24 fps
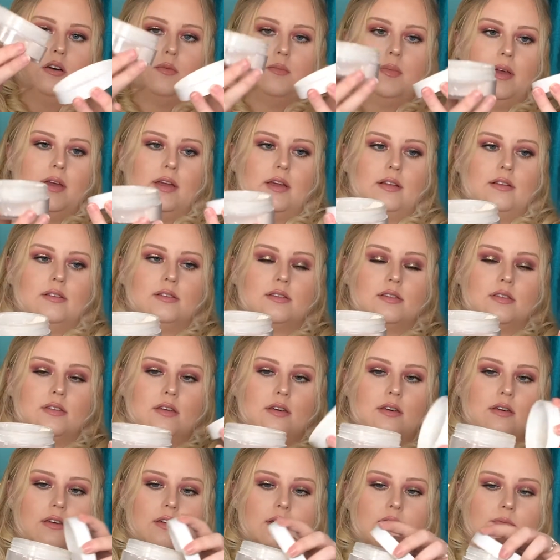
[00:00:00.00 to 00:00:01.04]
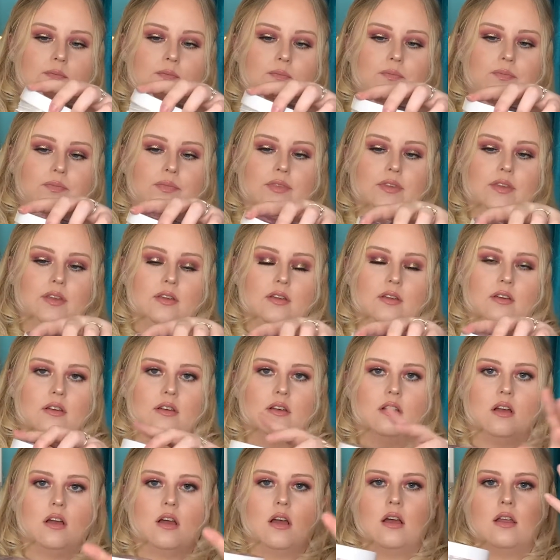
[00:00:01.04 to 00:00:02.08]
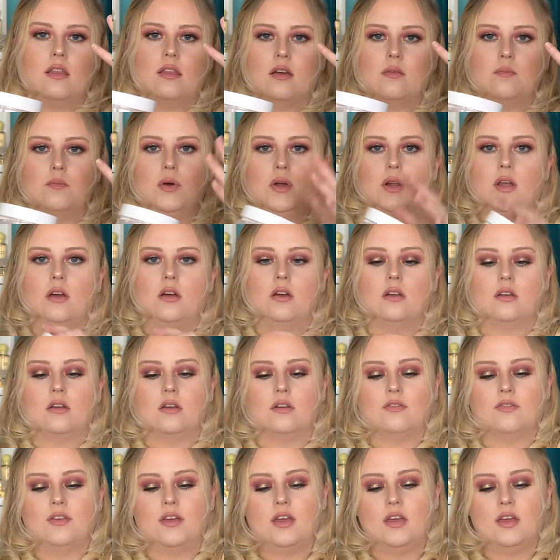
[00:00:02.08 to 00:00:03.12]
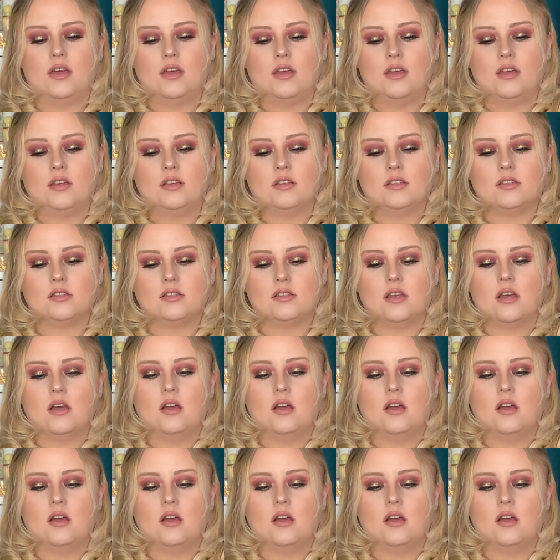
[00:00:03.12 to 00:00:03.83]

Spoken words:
bit into there and then put it on your face.